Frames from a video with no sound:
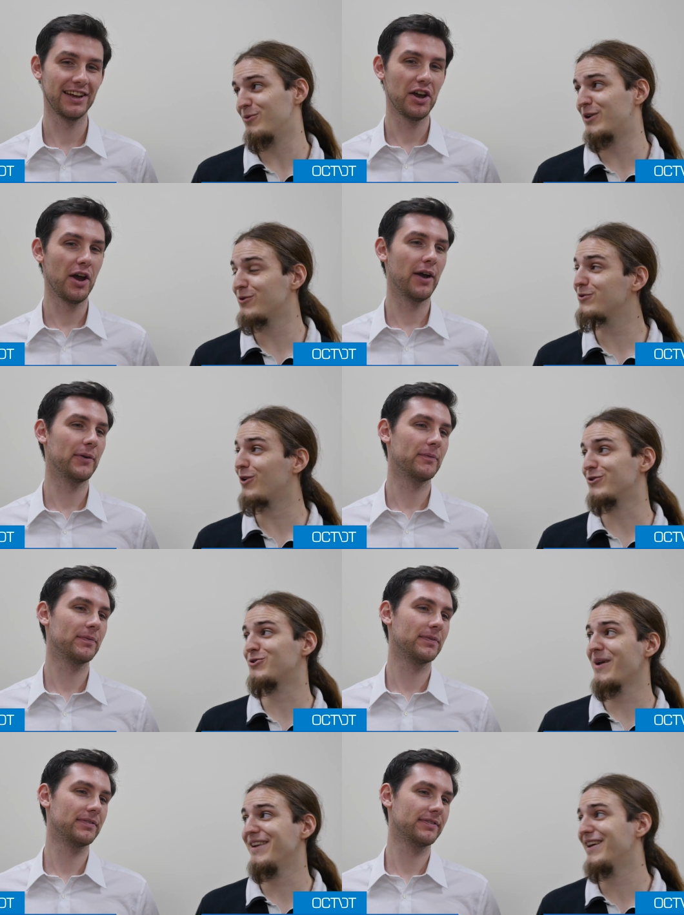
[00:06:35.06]
Speaker 1: recruit or
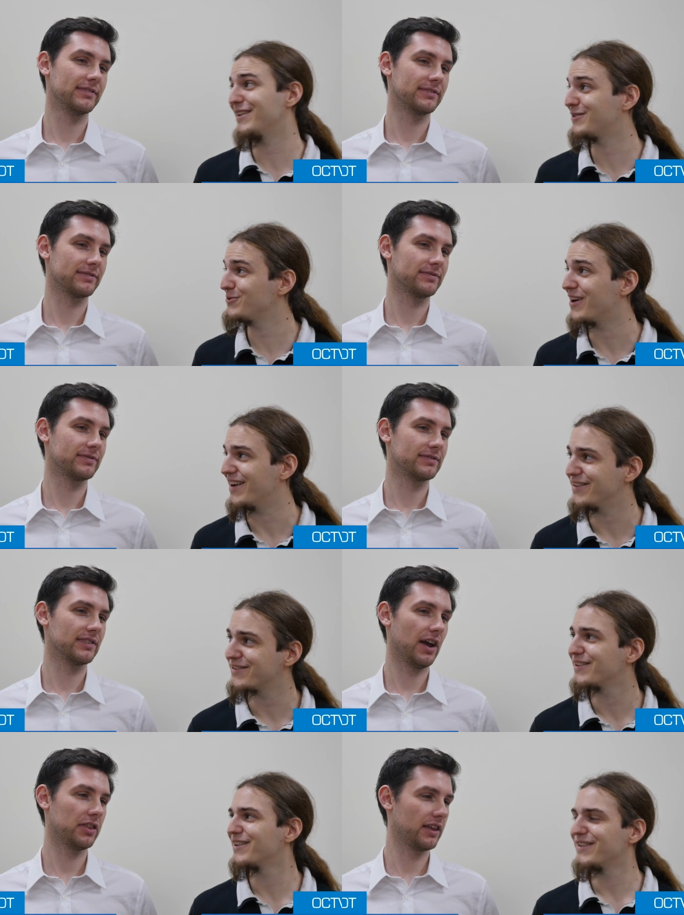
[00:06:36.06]
train LN2 guys.
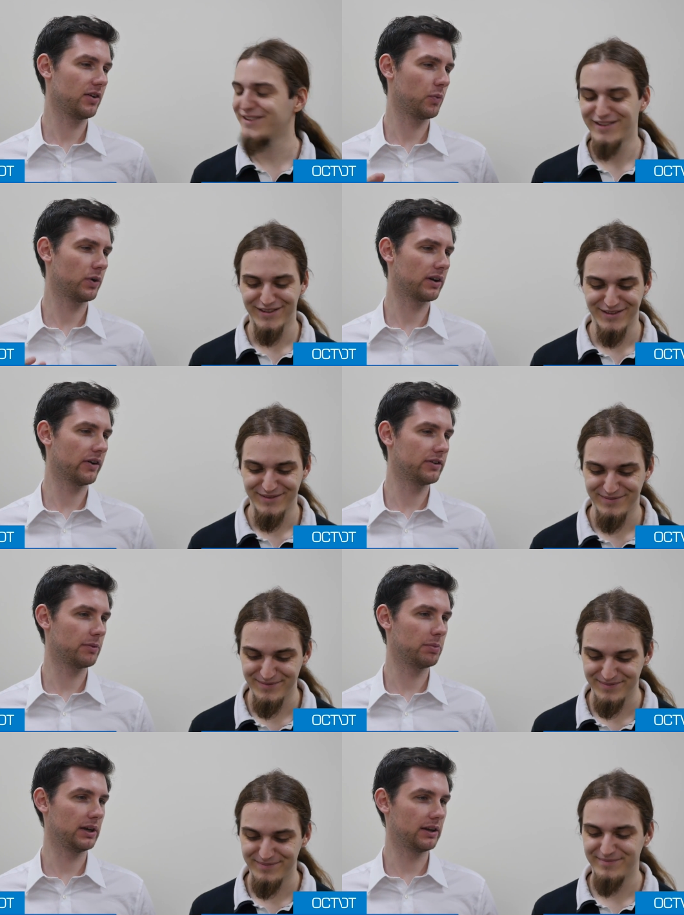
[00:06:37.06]
Speaker 2: I think we're going to
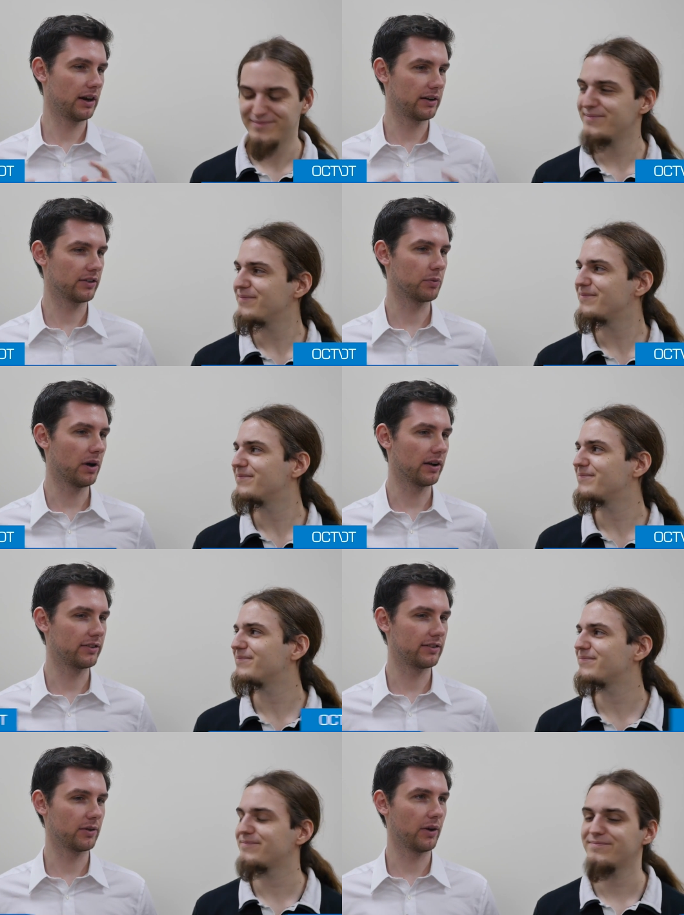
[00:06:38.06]
be there as well.
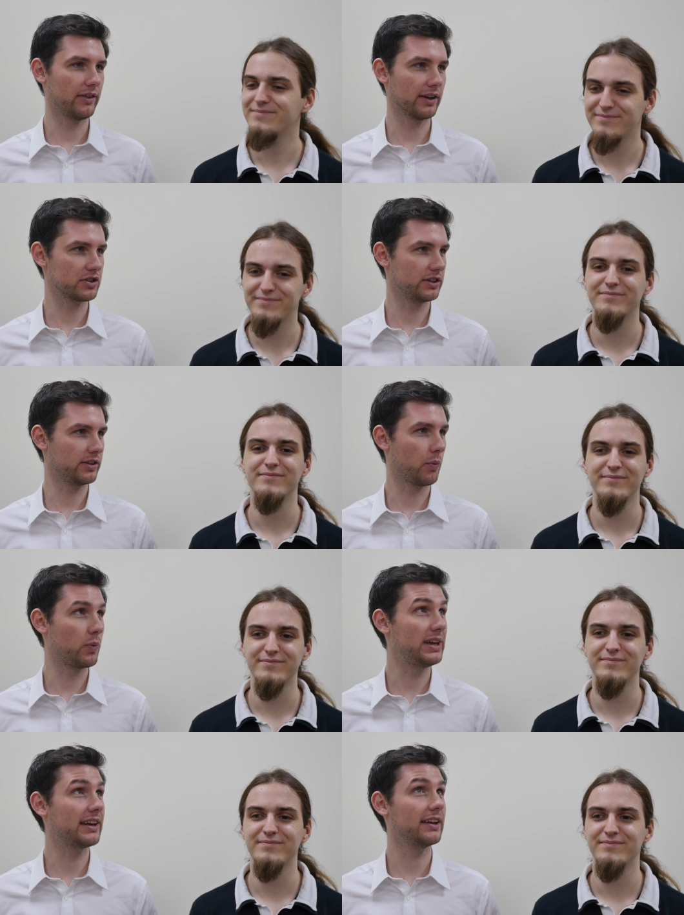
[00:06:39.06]
It's the it's actually the
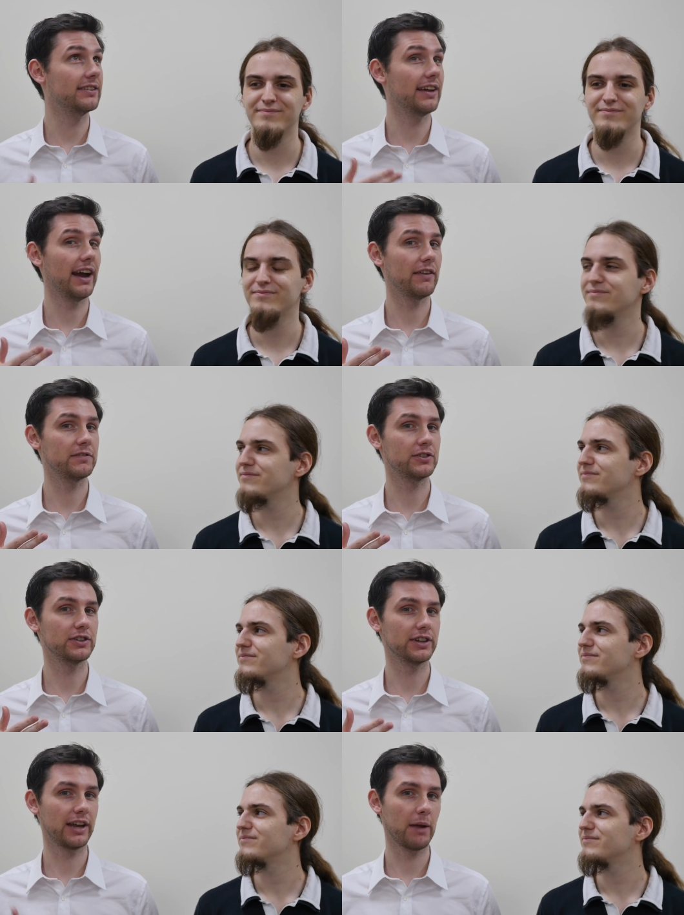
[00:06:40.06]
weekend after
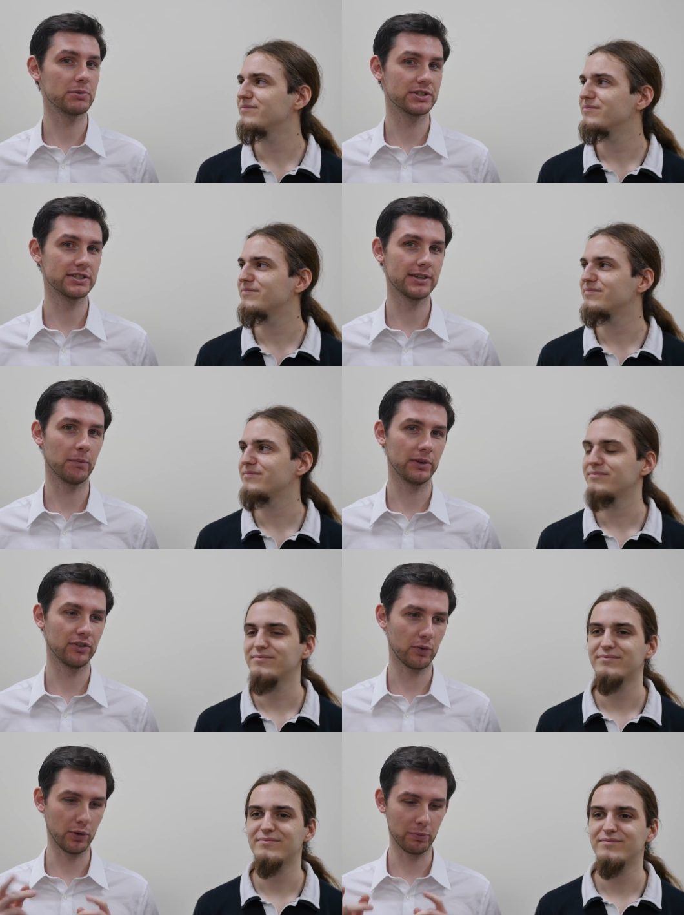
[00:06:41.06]
the Gamers Assembly,
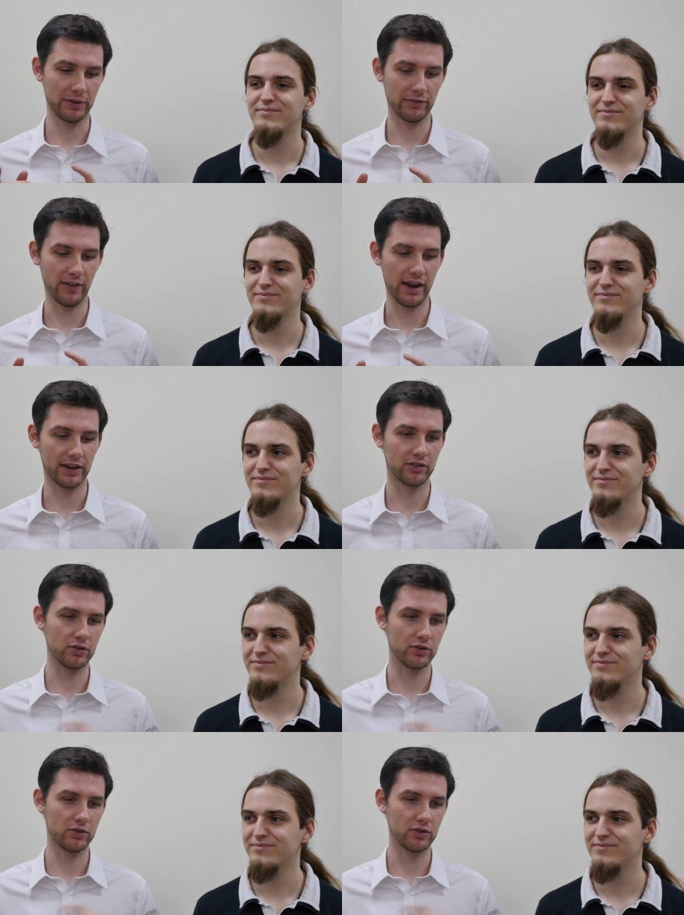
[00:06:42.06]
so we'll be flying